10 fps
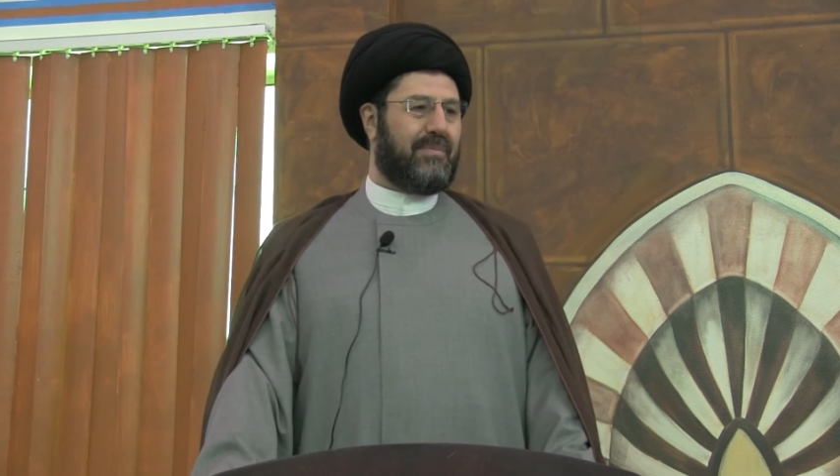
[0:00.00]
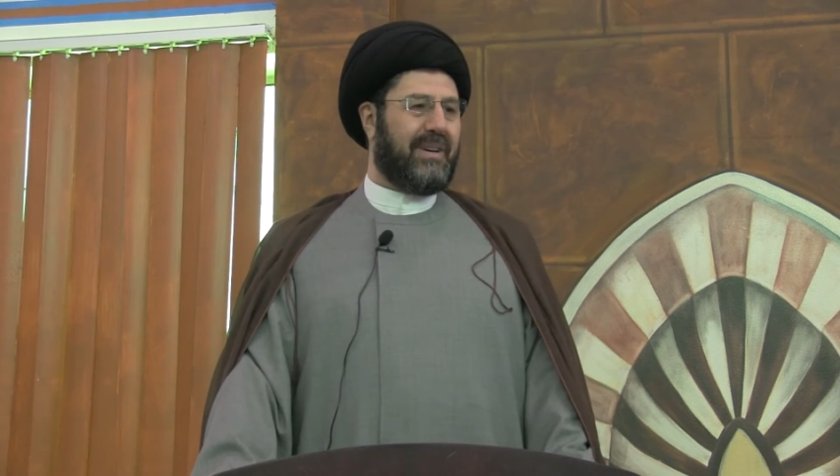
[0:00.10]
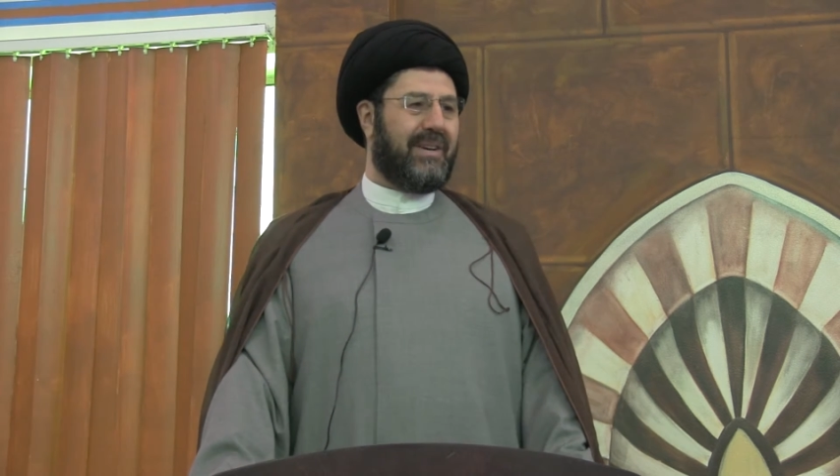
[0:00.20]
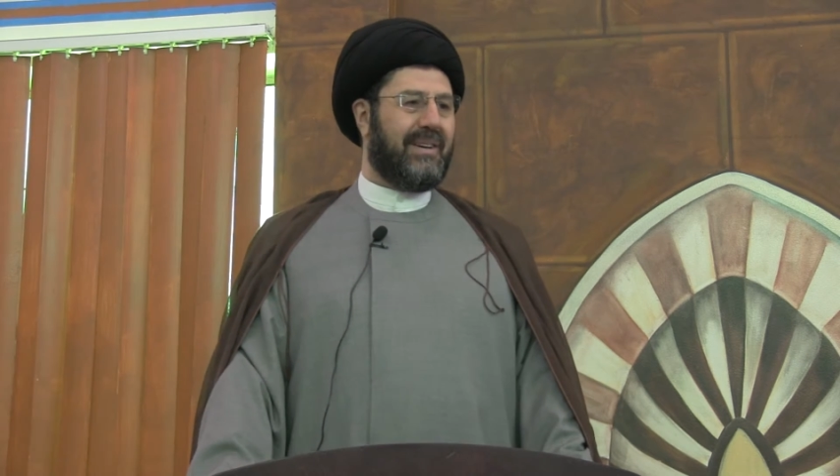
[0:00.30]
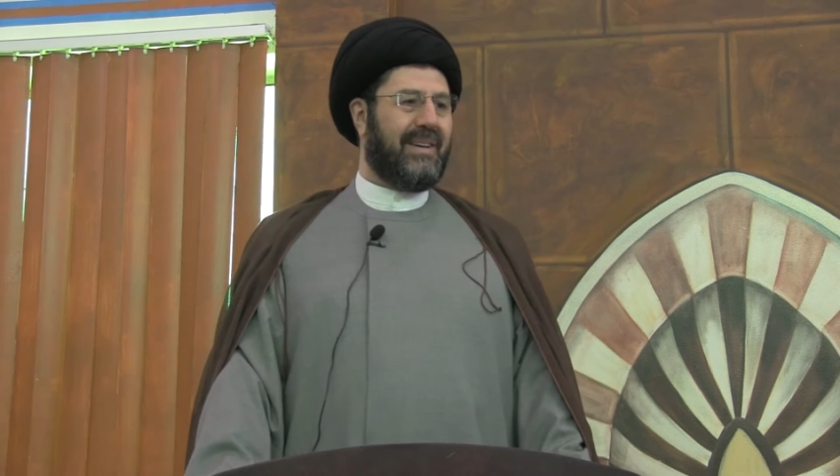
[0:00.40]

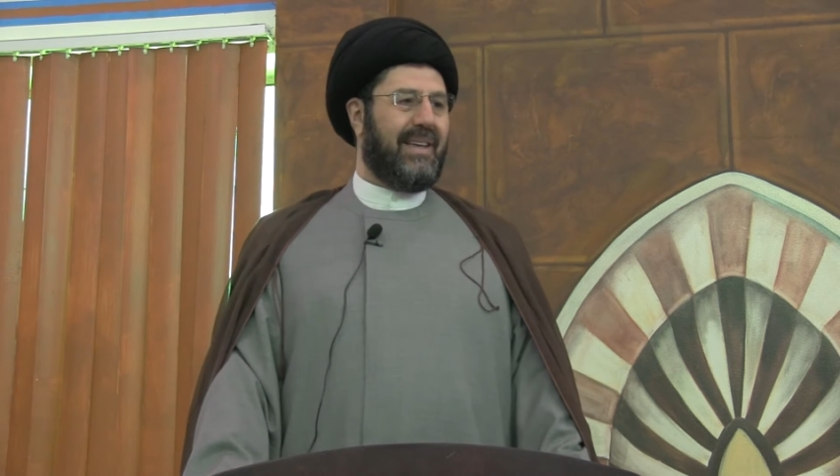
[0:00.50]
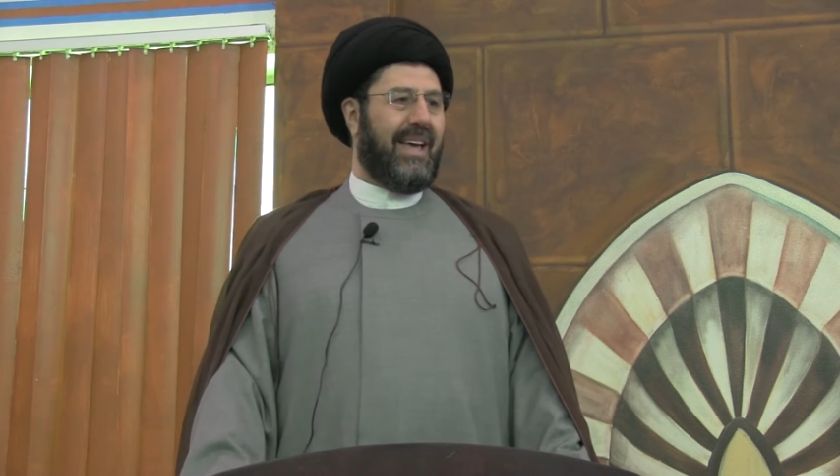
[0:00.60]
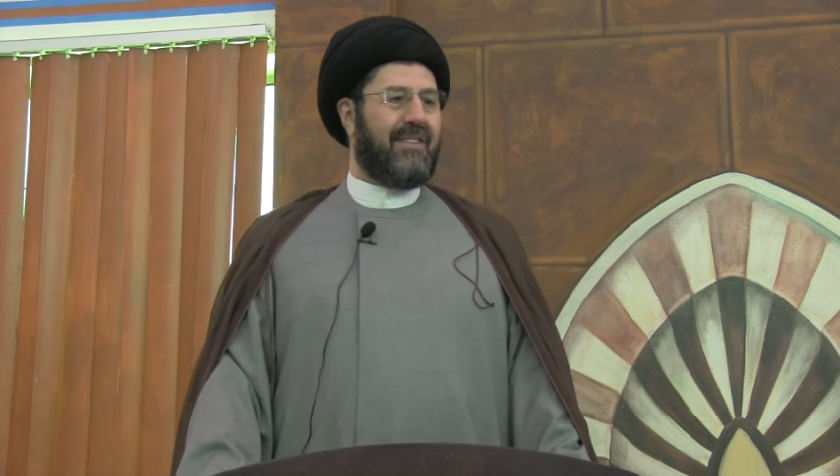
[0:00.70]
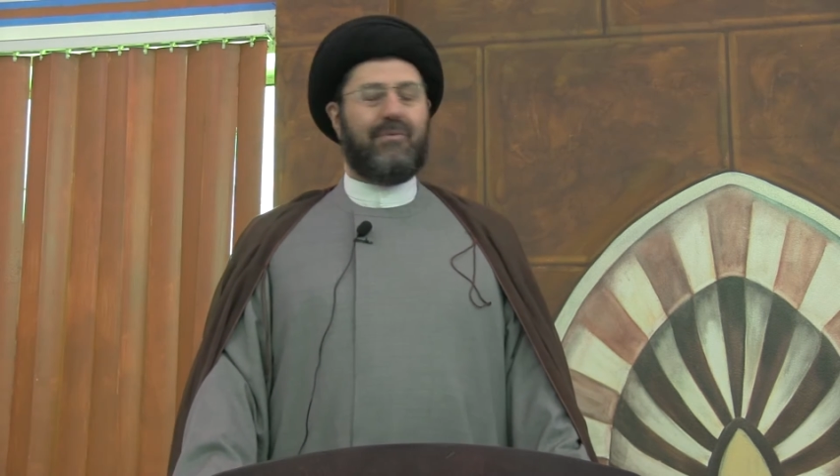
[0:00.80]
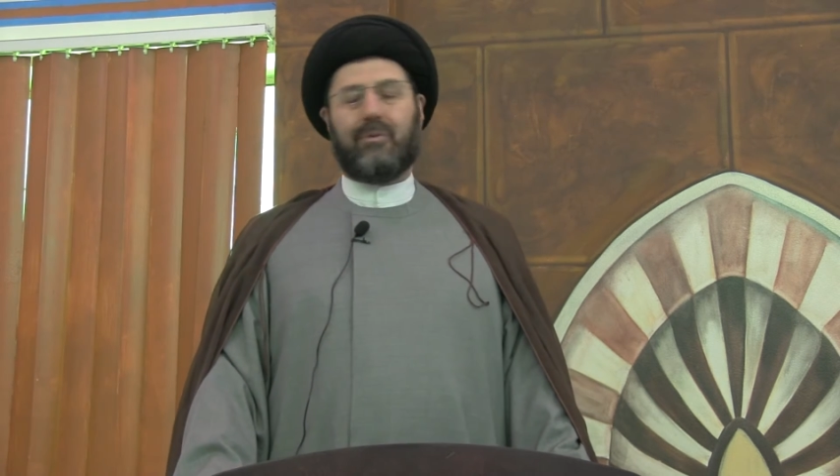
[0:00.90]
me.
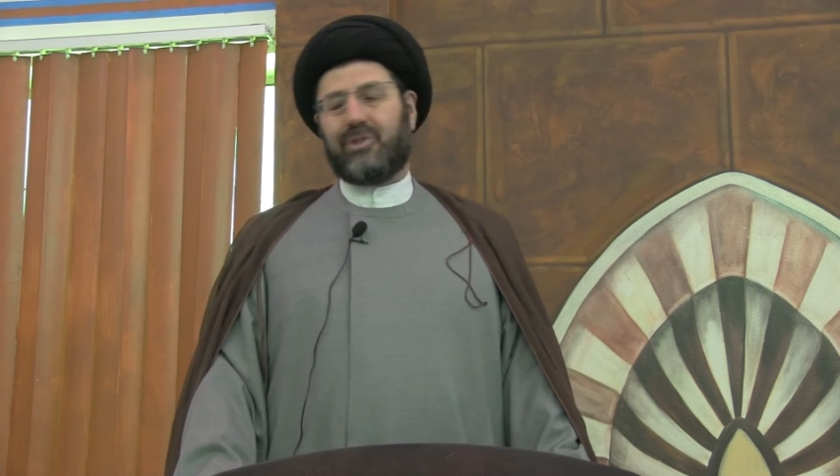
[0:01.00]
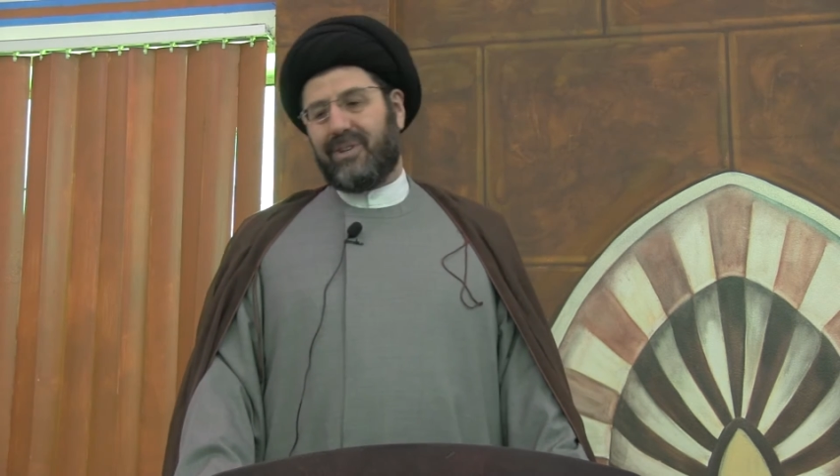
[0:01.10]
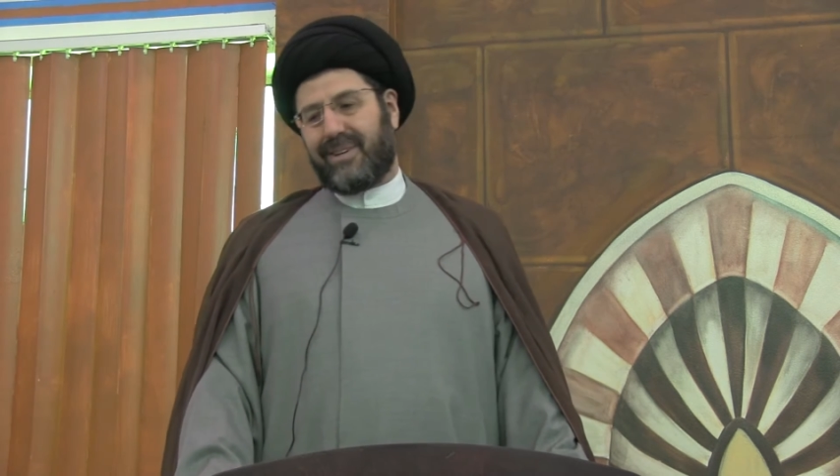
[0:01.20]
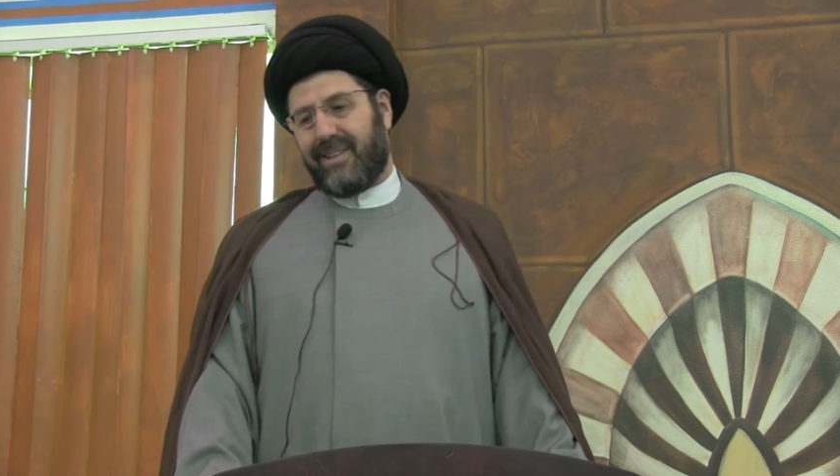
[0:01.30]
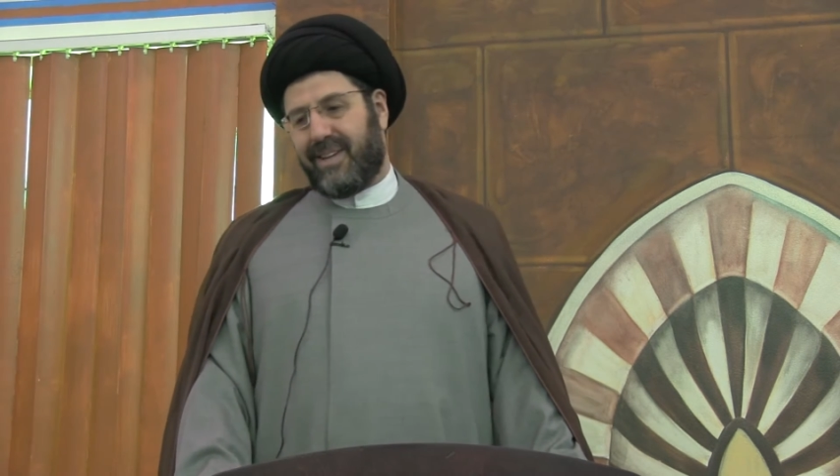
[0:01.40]

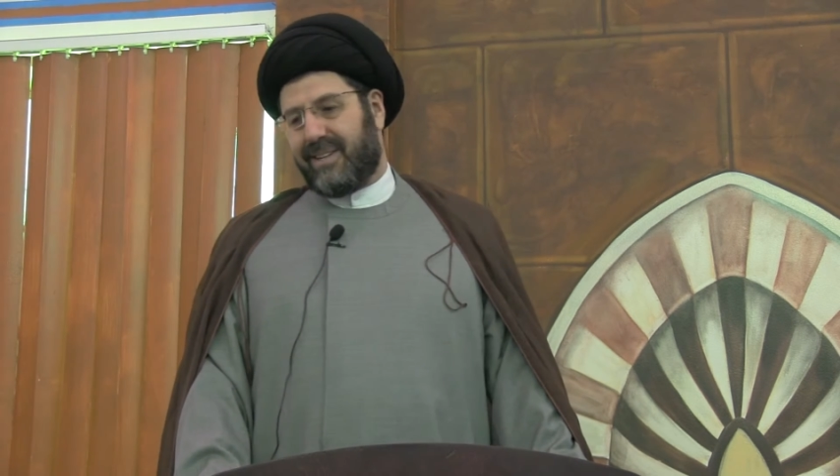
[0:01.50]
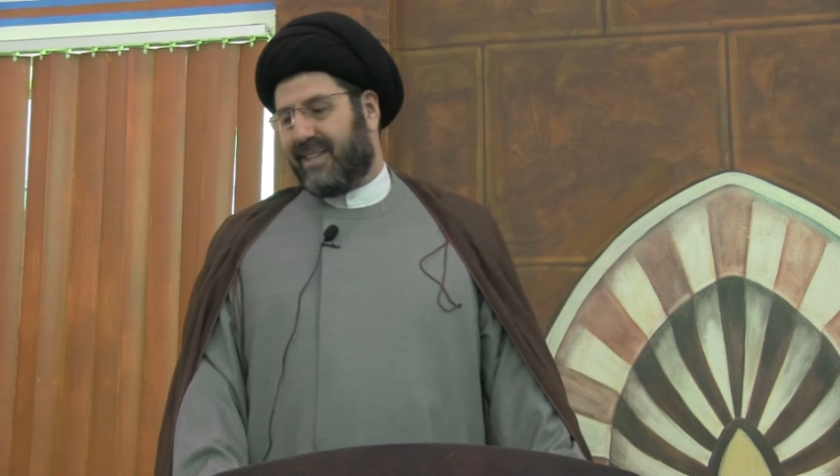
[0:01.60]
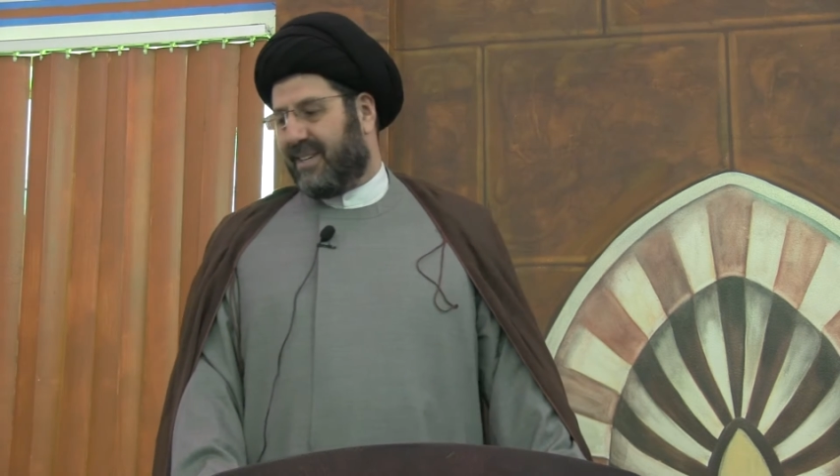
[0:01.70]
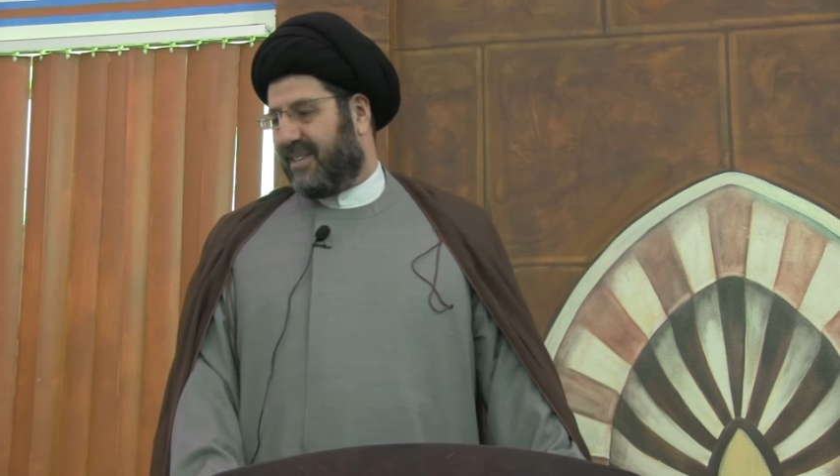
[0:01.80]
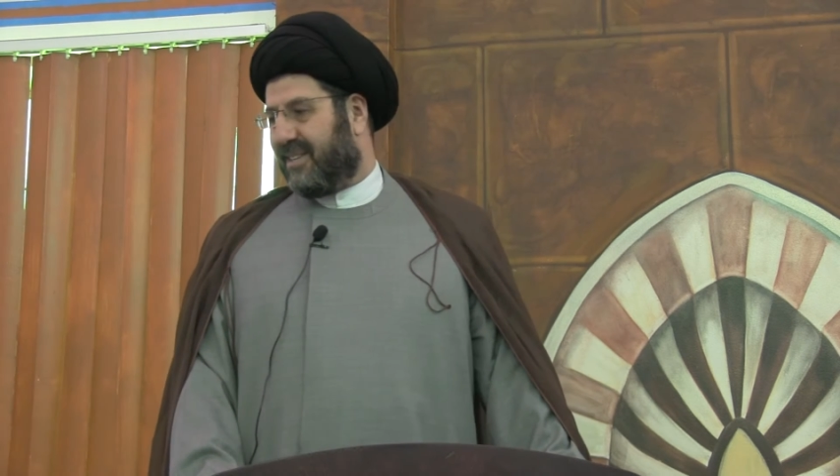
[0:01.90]
Unfortunately, they
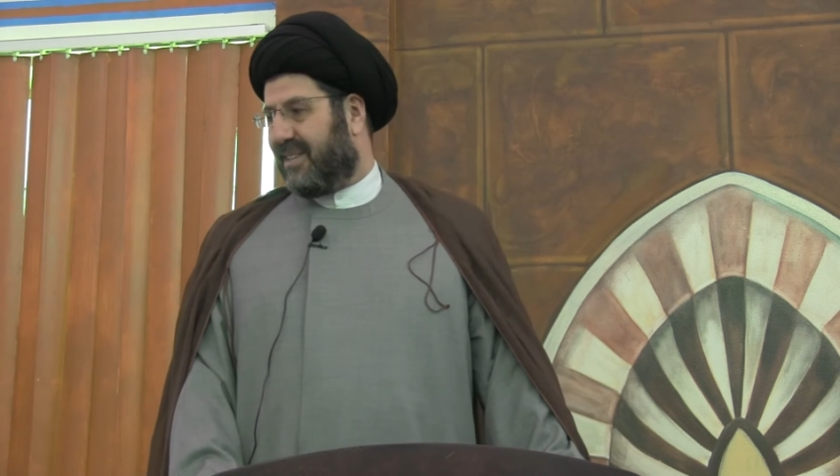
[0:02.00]
did.